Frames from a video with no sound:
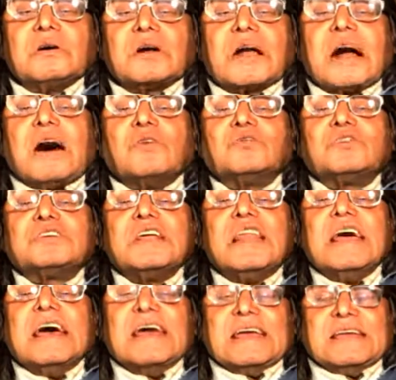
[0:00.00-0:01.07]
county
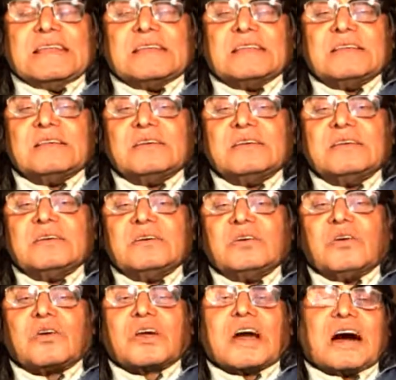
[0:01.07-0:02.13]
lane
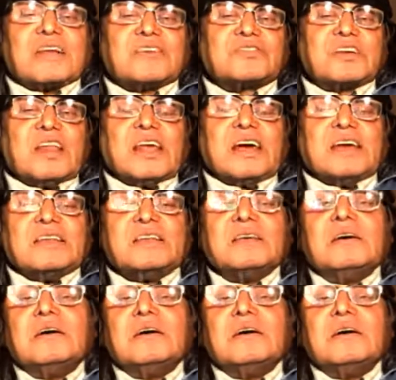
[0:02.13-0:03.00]
or country lane,